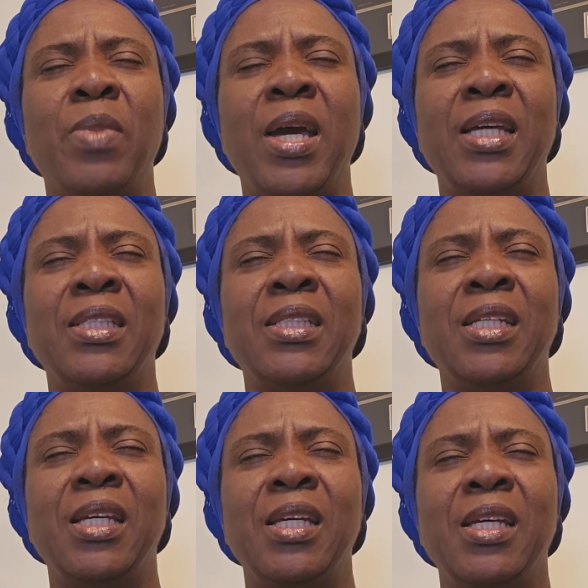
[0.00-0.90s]
mind.
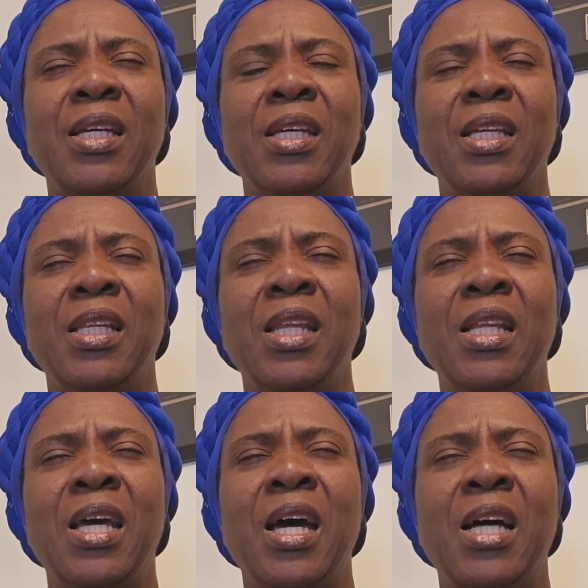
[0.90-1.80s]

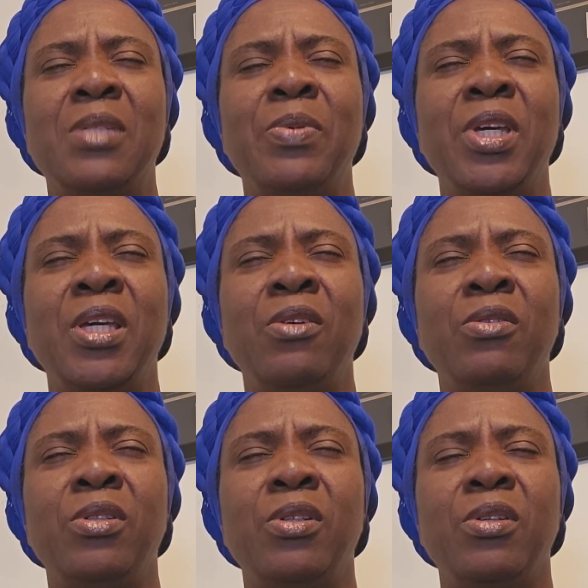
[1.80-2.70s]
Let the heart be healed.